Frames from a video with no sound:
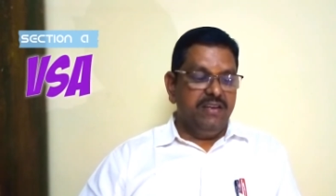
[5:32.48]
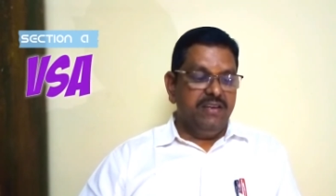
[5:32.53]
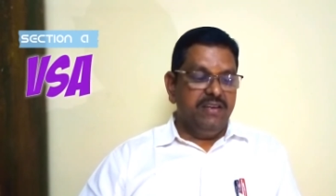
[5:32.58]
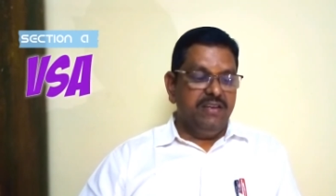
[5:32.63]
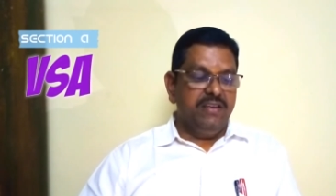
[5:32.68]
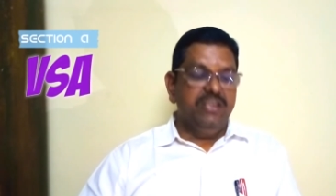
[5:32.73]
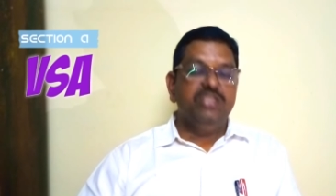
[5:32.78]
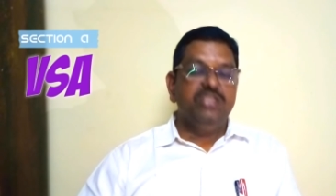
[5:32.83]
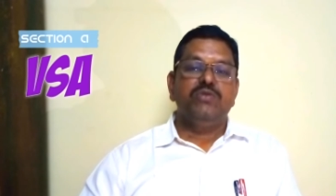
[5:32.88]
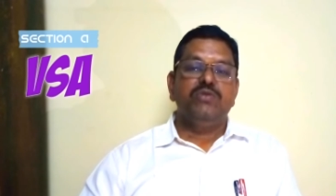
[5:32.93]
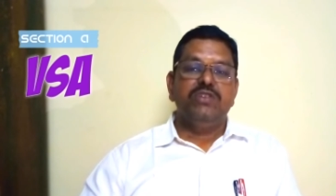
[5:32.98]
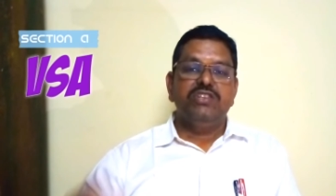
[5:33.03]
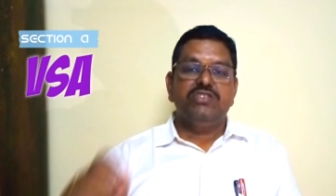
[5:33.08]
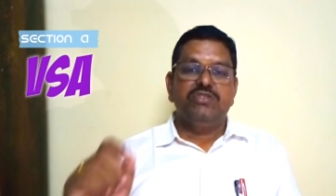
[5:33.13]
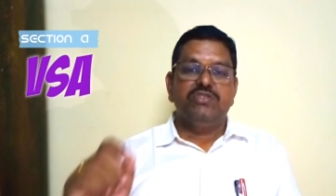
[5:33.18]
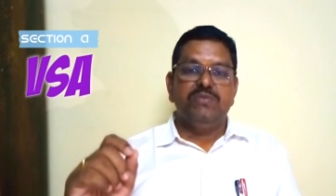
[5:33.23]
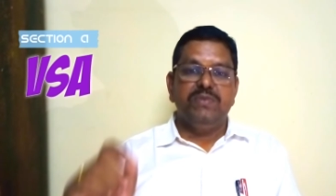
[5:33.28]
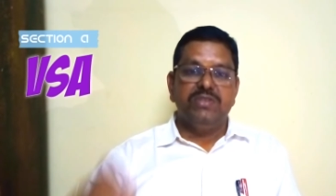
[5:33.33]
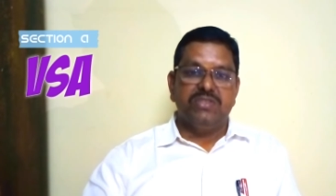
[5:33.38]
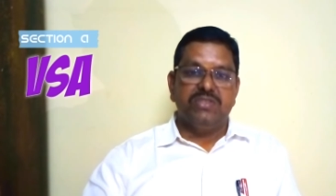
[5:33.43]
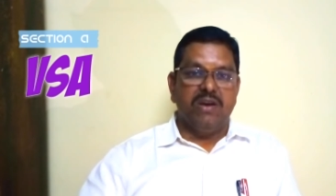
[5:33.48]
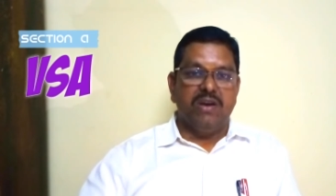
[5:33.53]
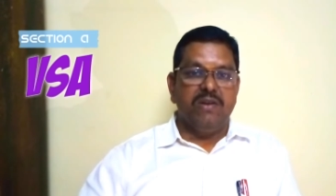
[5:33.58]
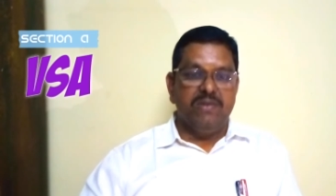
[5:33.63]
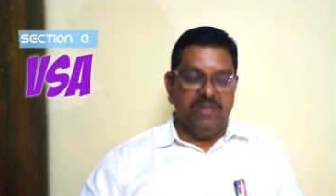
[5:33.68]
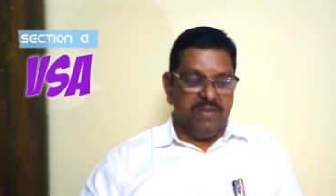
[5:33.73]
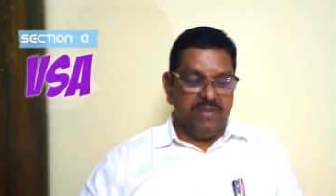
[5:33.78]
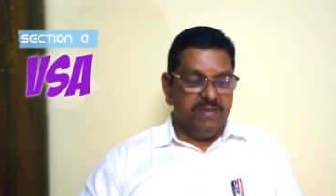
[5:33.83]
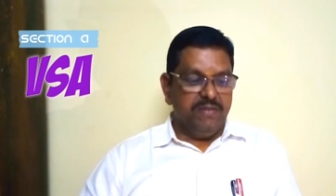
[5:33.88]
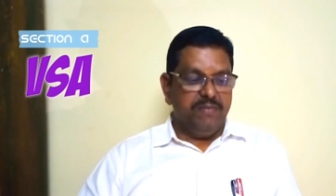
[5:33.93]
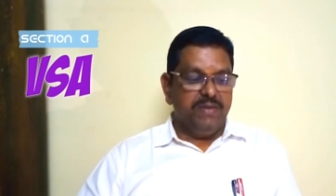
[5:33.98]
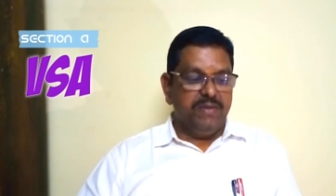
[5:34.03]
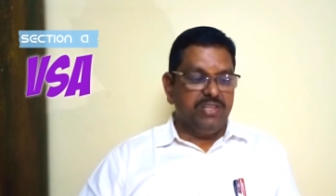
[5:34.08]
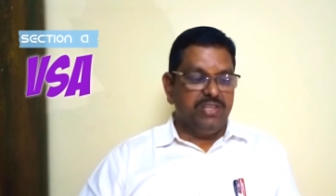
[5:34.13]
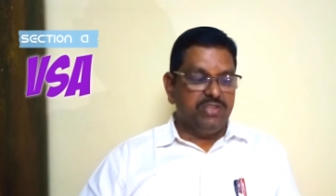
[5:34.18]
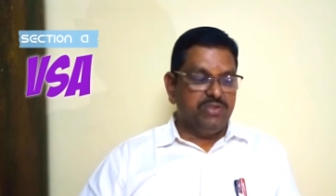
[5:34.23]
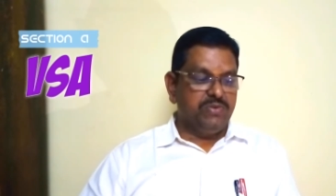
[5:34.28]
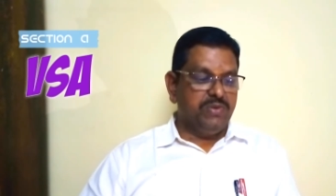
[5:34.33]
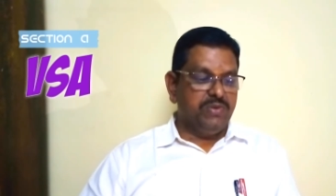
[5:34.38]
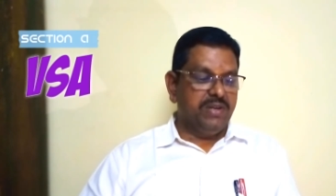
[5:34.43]
Each one is to be solved by the
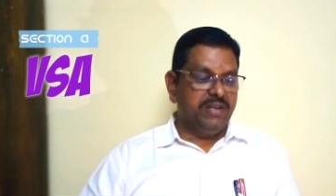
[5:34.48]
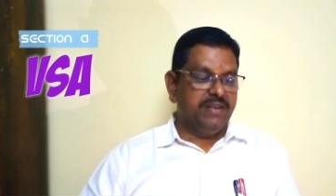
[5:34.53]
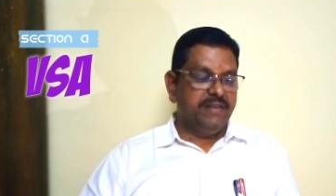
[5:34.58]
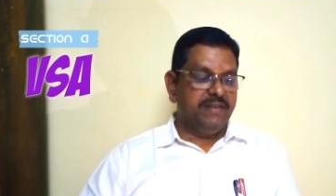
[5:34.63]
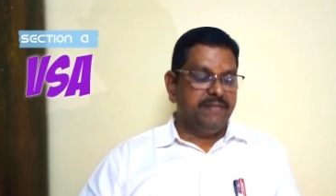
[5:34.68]
student.